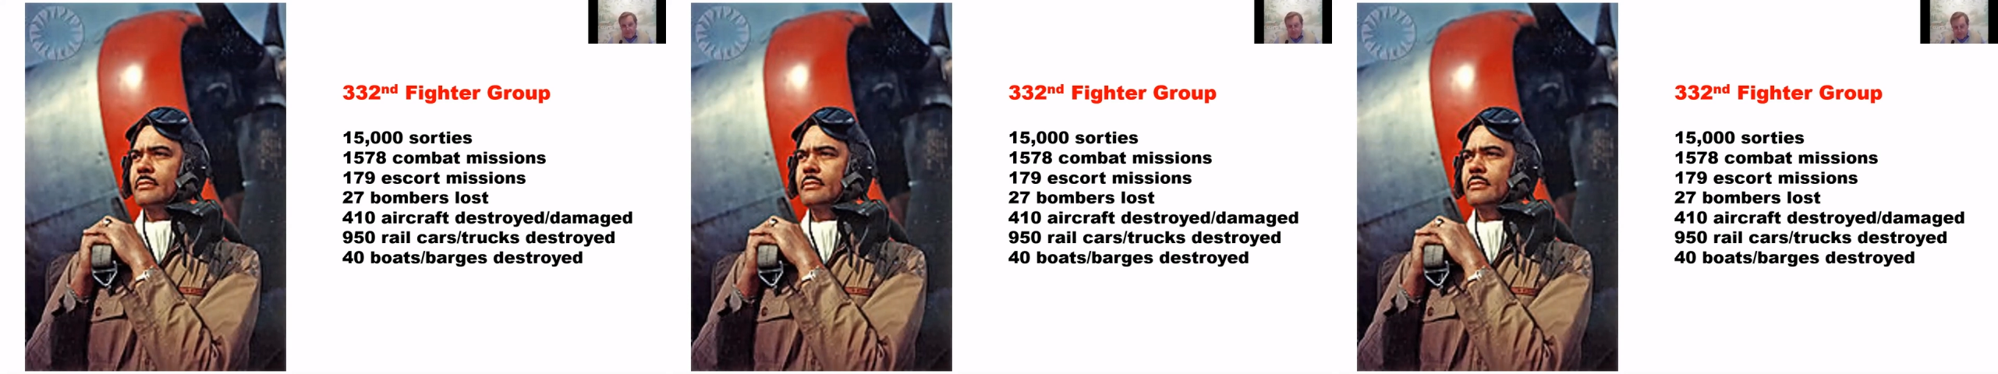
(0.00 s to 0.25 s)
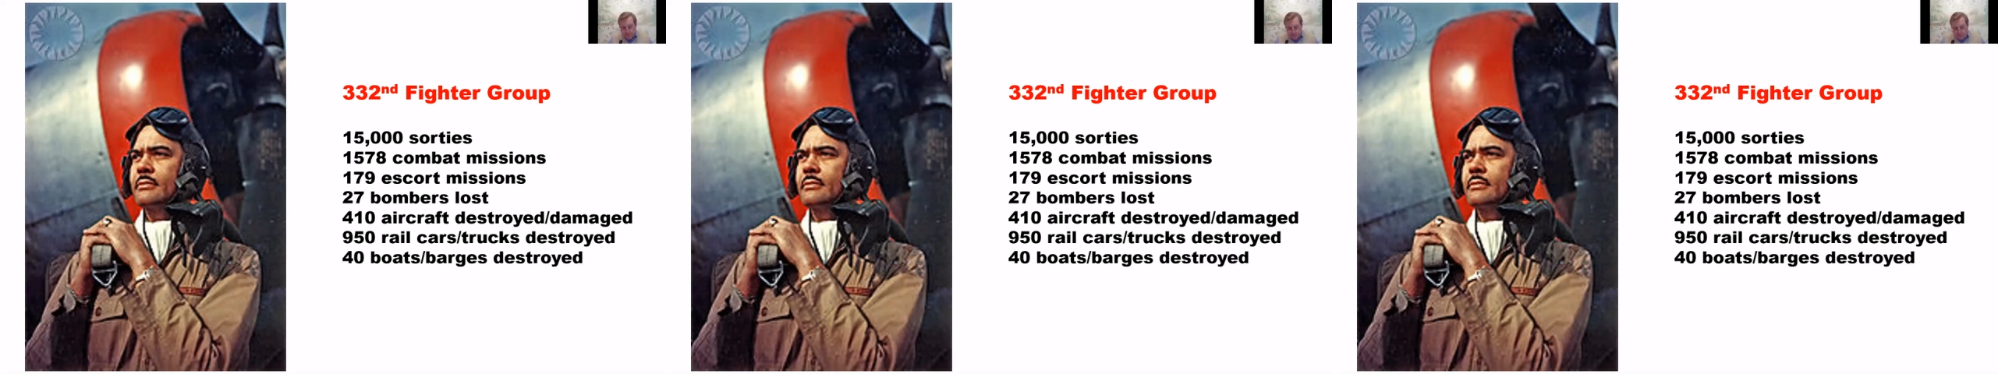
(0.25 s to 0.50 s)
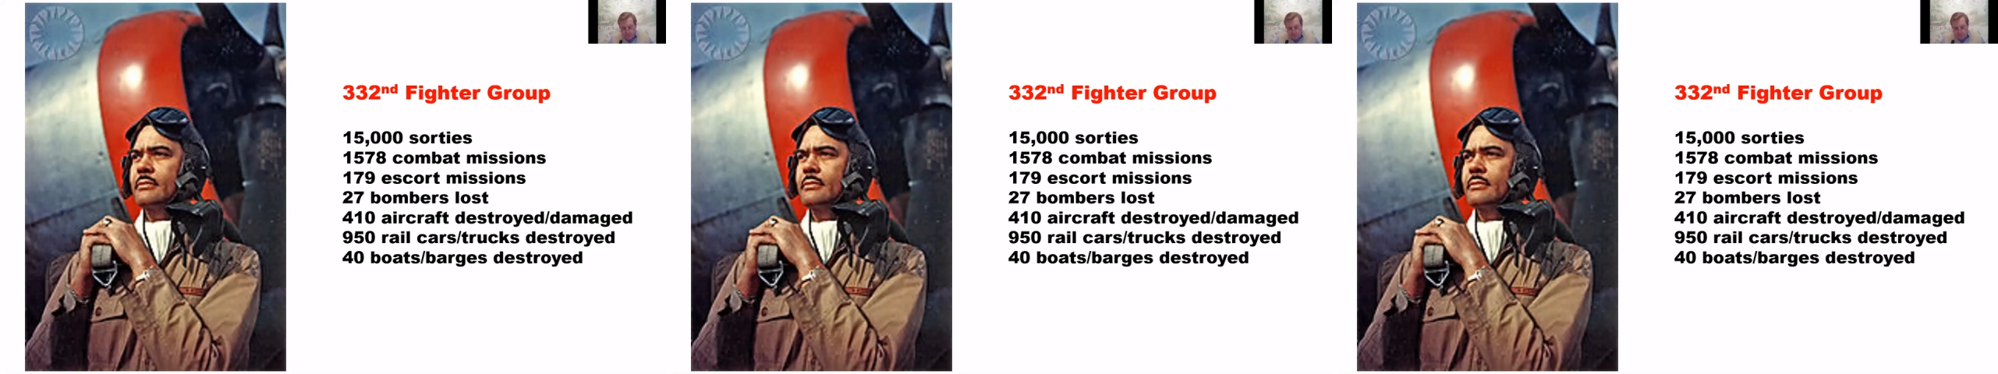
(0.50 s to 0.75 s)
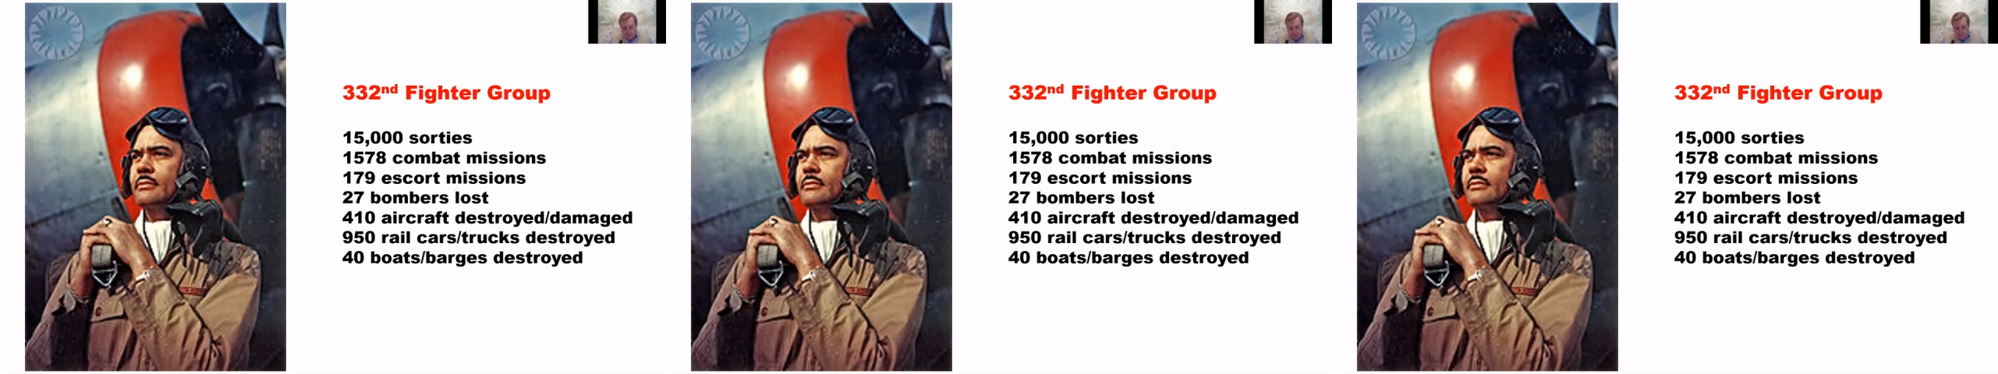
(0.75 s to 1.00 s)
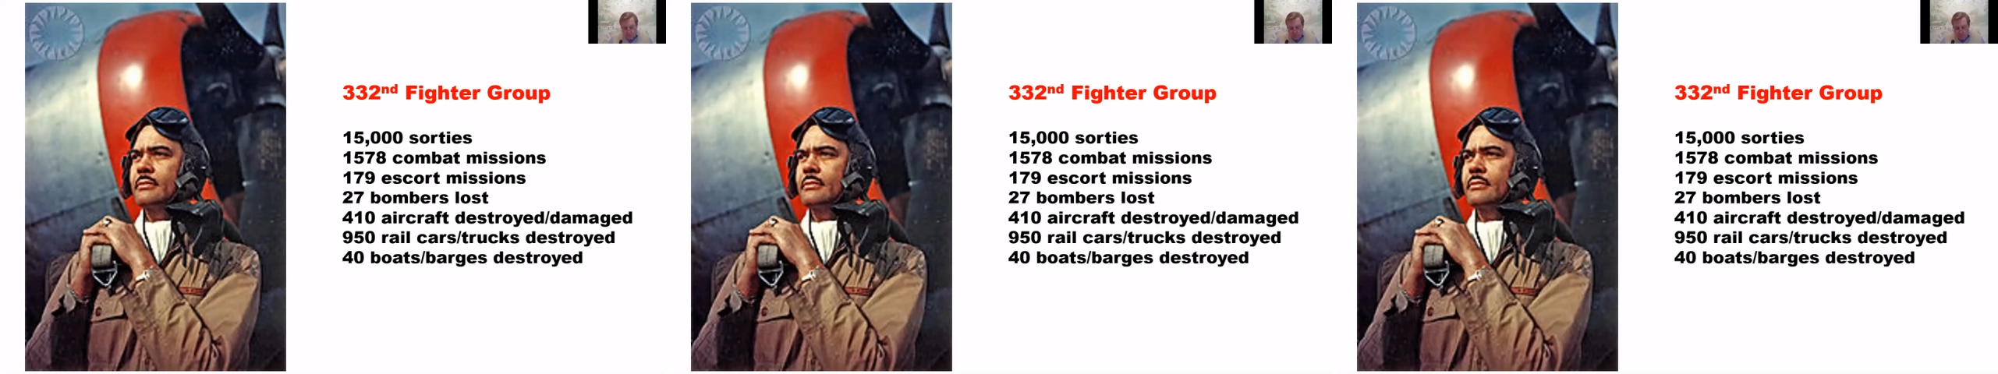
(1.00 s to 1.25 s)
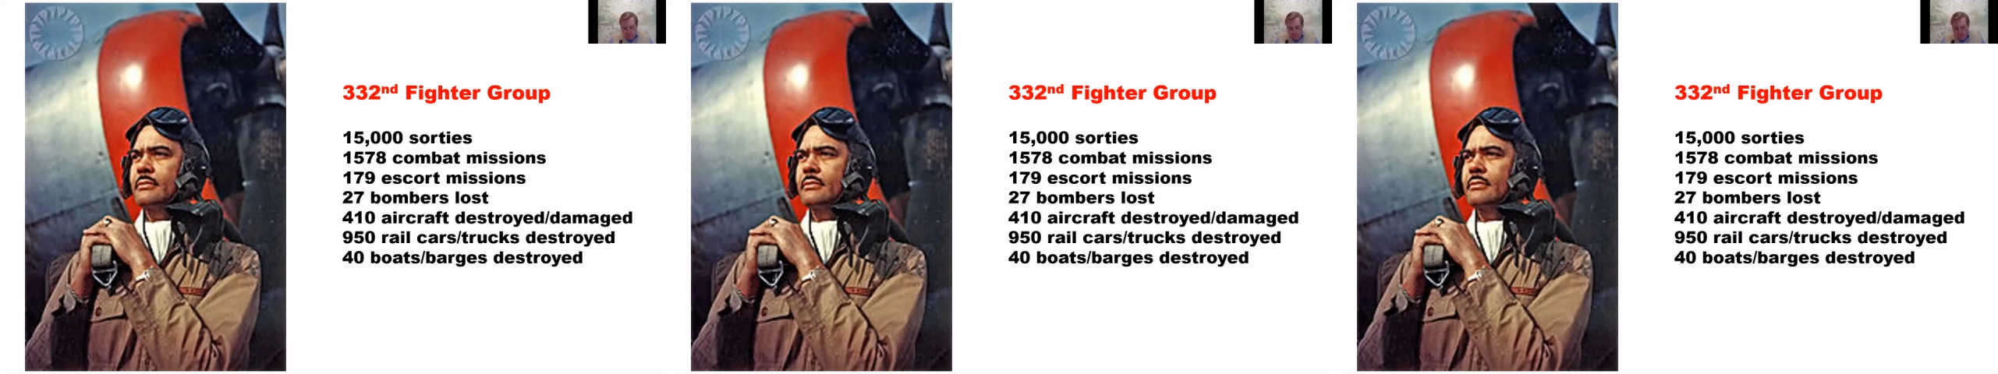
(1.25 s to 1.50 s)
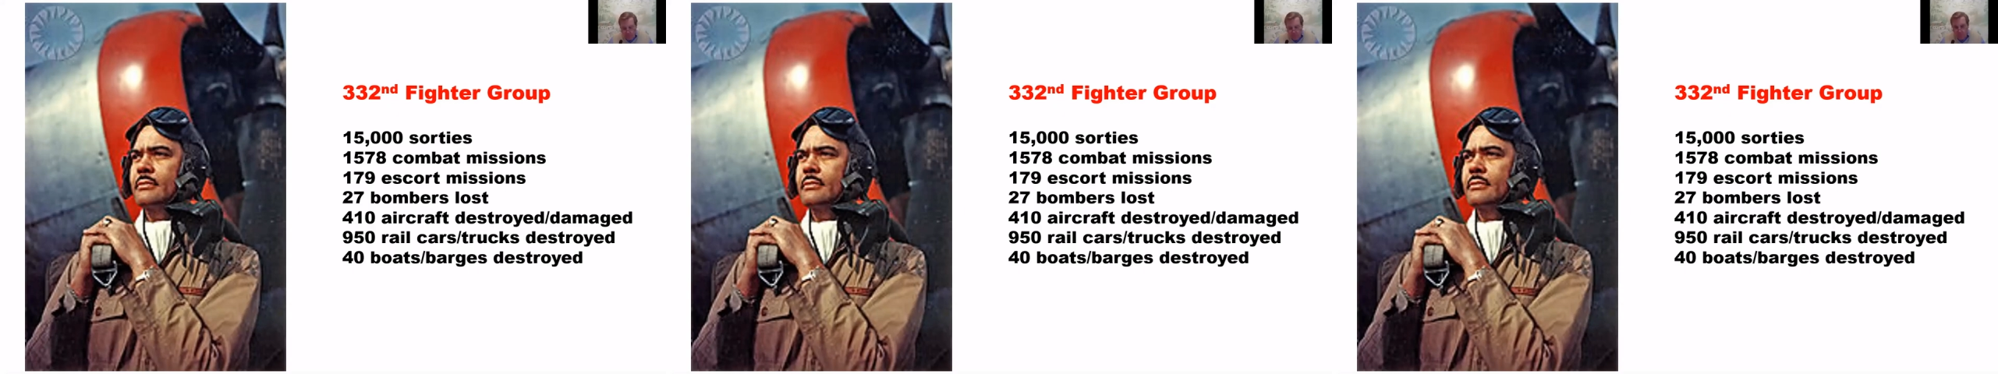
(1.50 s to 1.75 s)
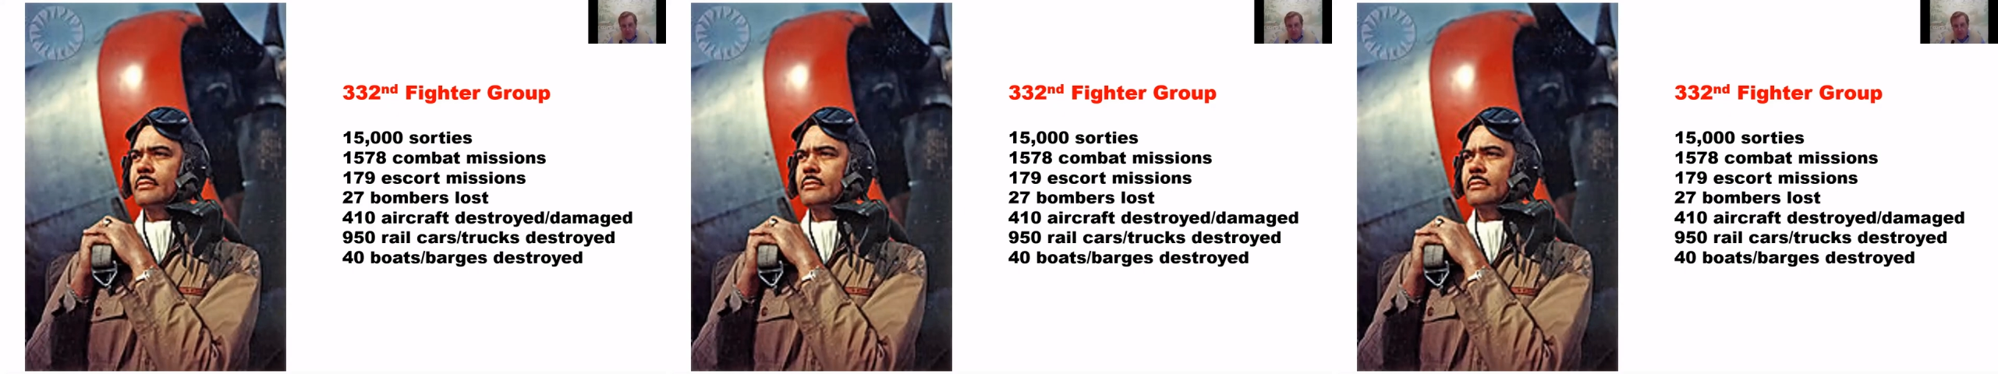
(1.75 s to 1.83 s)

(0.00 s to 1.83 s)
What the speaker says: (no one is talking)